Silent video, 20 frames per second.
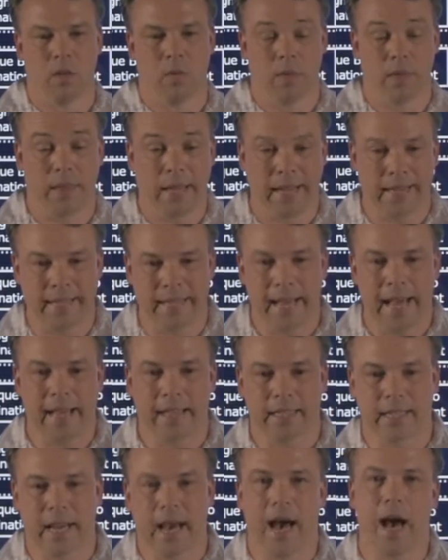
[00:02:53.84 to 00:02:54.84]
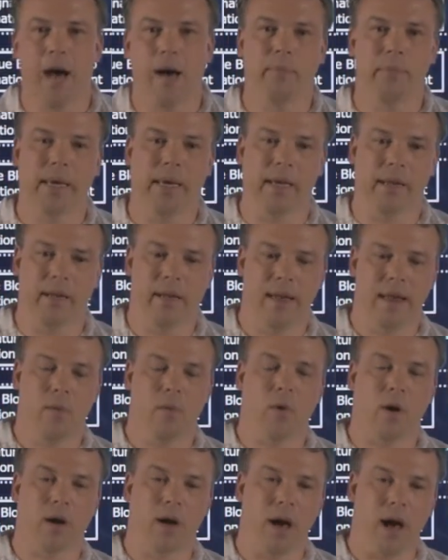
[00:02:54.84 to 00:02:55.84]
With a dash copy
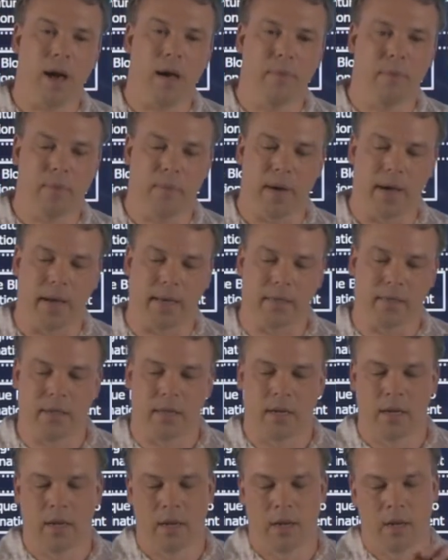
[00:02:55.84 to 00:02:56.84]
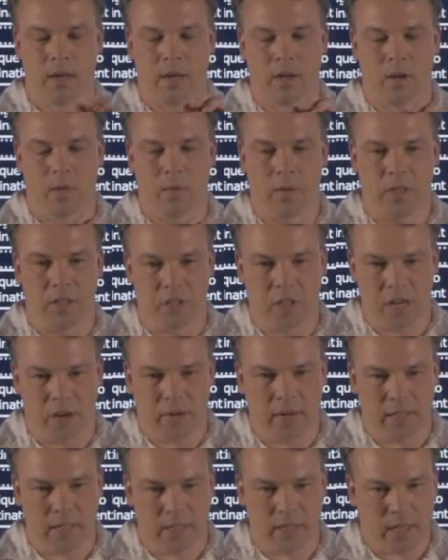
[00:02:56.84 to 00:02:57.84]
network optimized, we
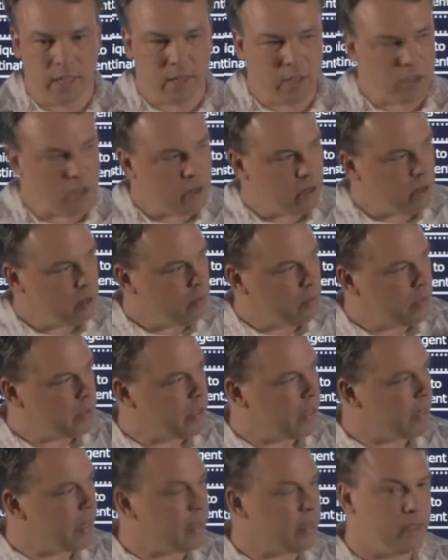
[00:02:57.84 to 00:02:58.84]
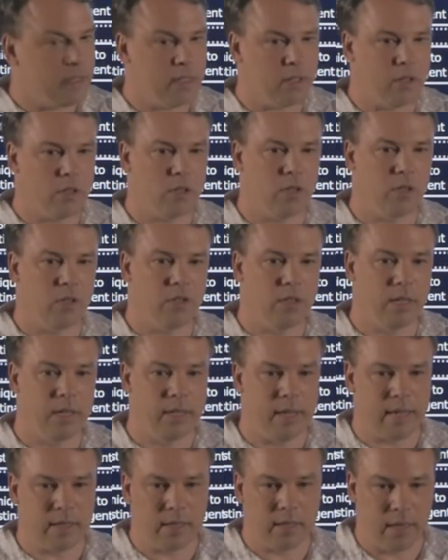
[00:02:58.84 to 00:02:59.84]
generate the signature, we send that signature to
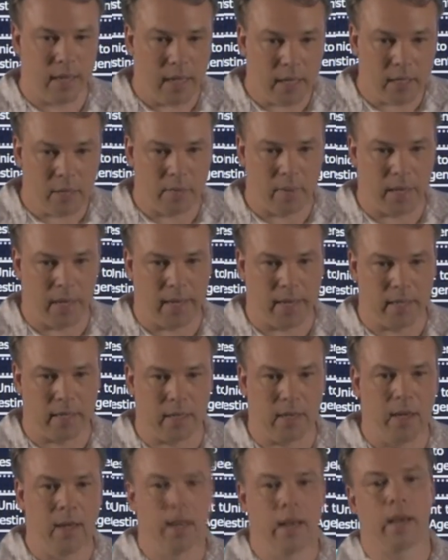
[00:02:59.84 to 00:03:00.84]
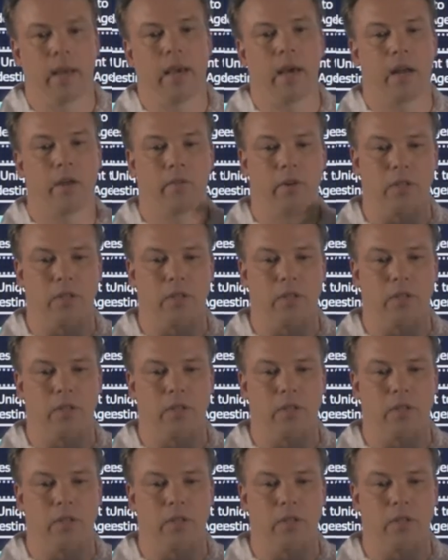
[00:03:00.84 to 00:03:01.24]
the destination media agent, get a